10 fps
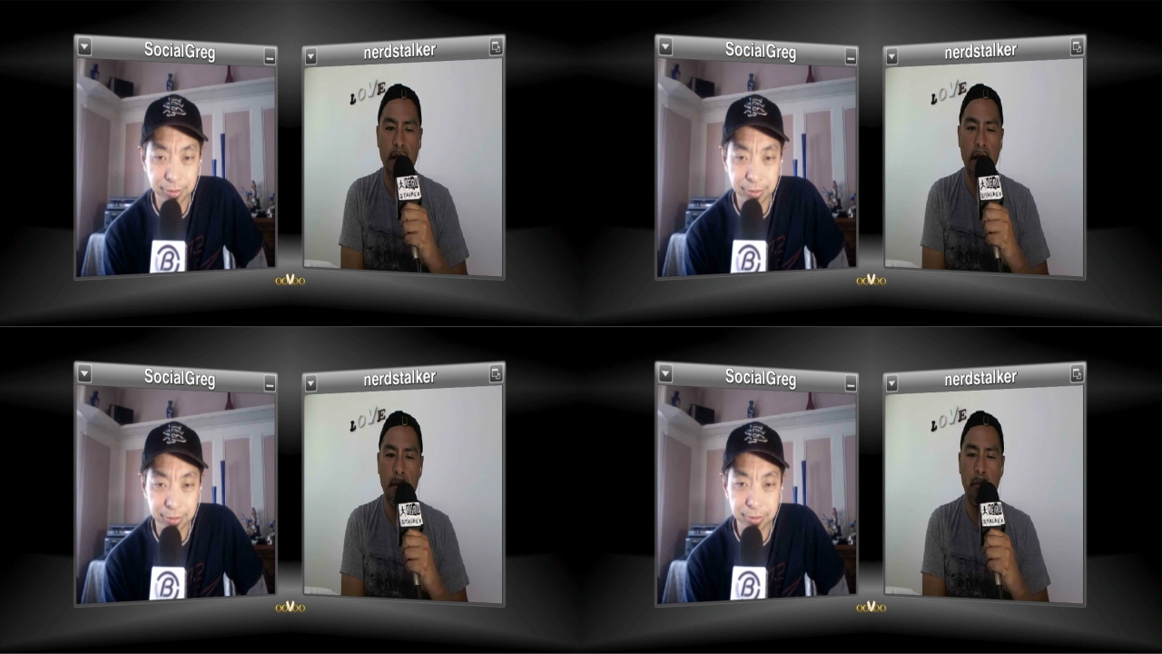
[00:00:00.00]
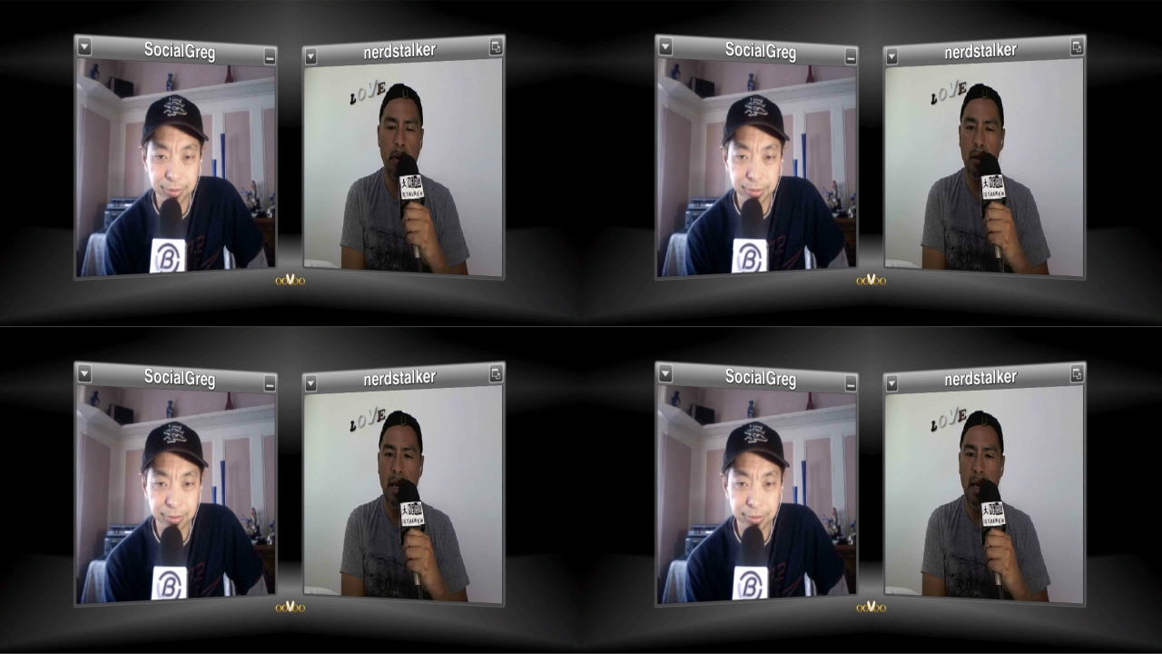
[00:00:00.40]
Speaker 1: in
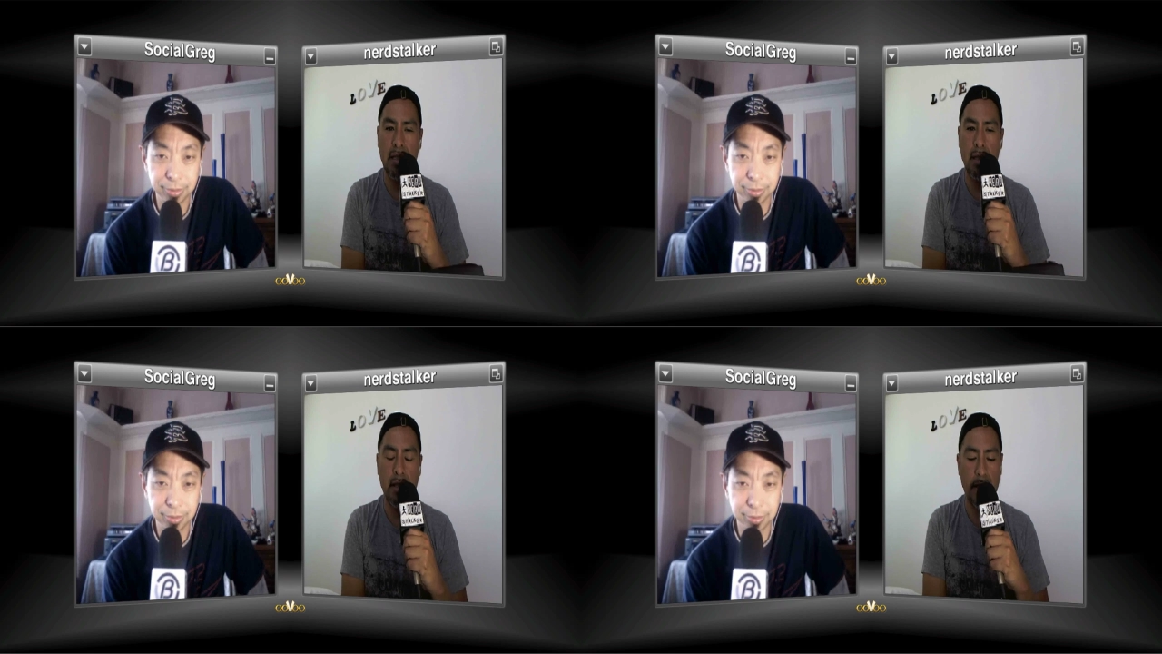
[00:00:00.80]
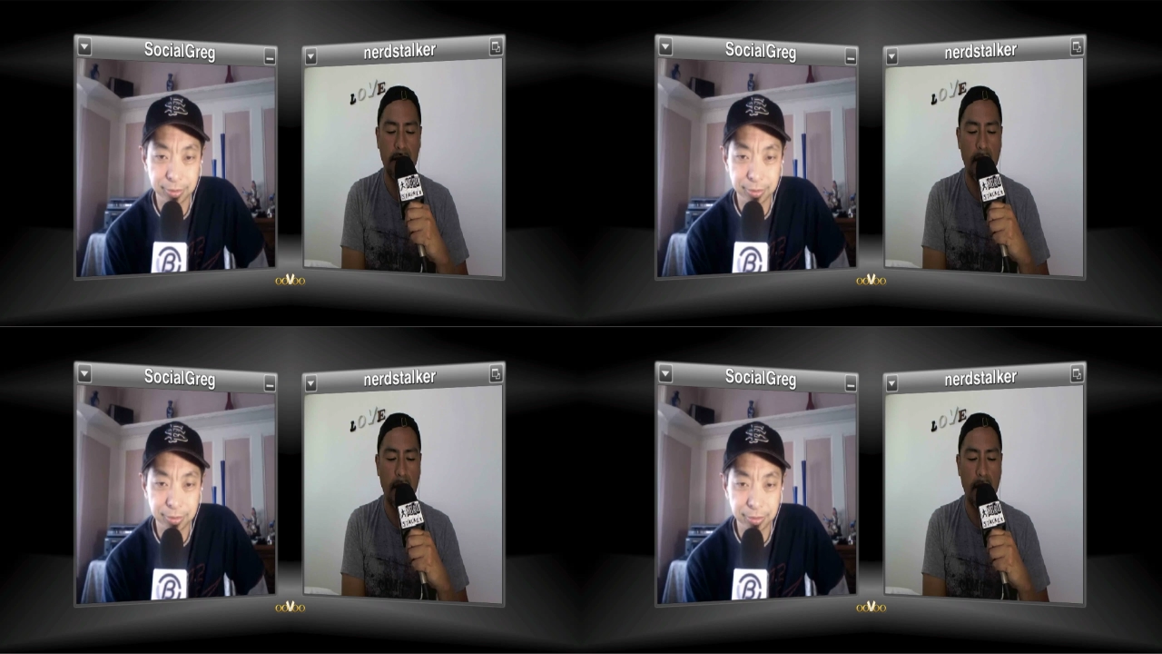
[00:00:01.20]
podcasts and things like
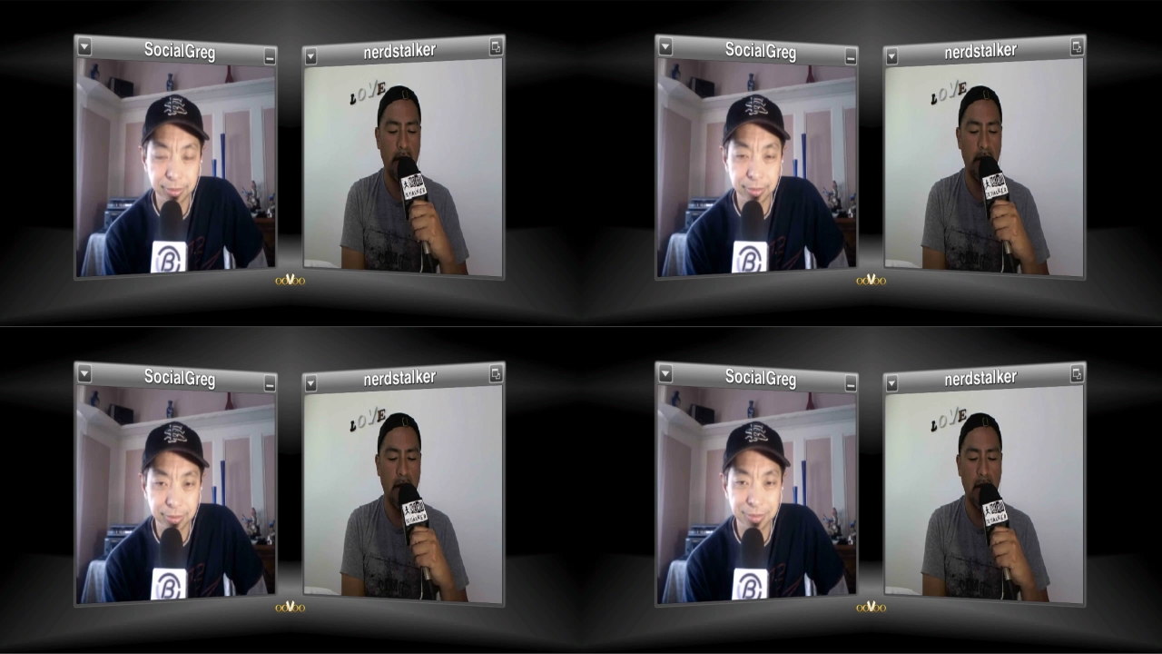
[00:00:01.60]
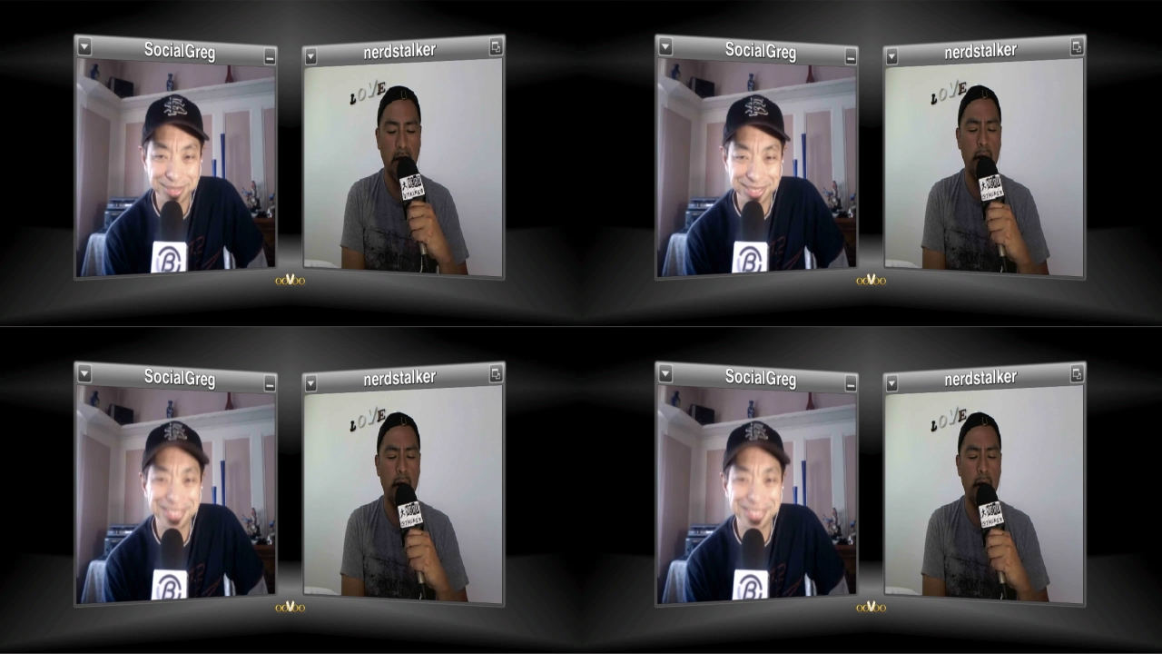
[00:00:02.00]
that lately. And
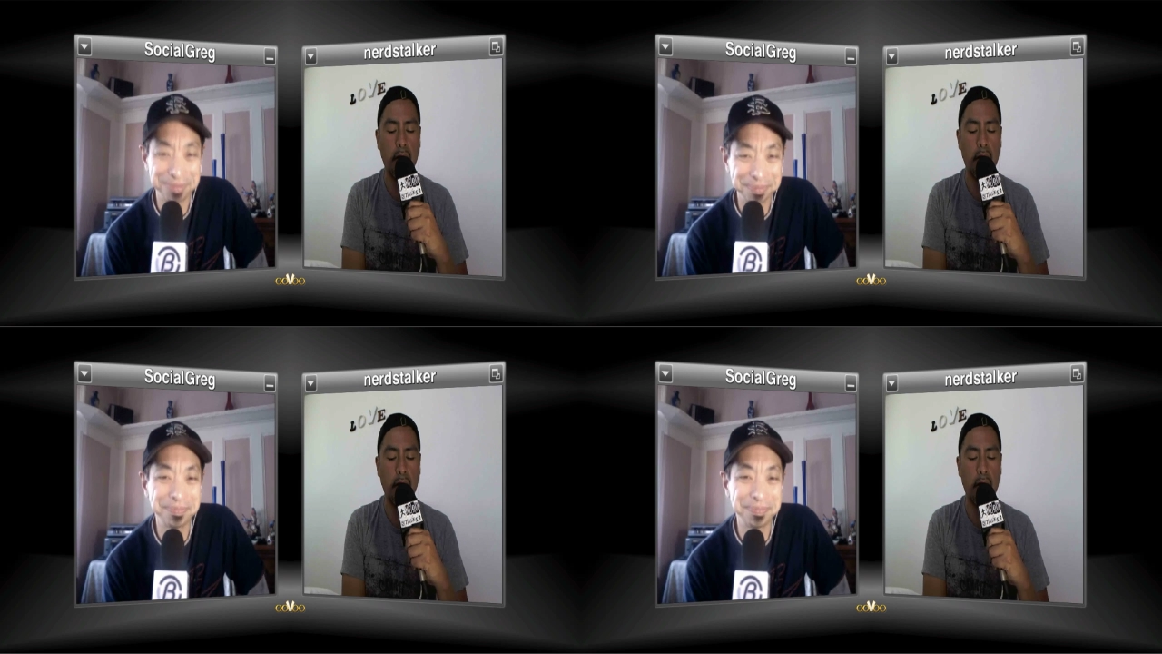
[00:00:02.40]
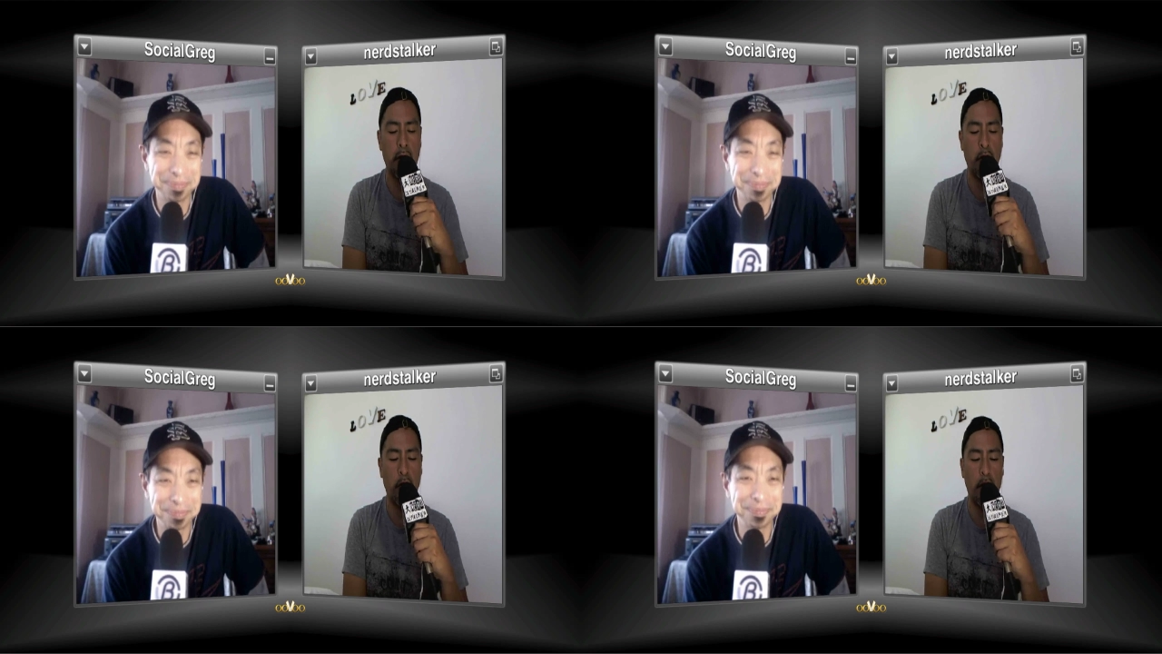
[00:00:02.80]
this article kind of
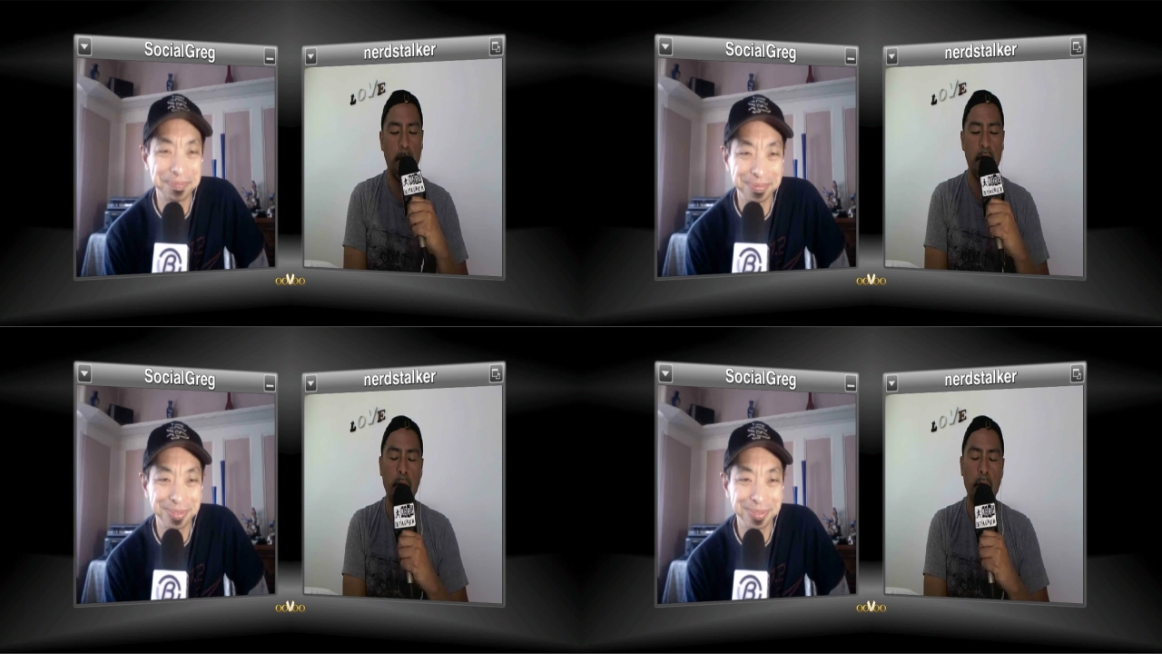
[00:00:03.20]
struck me too,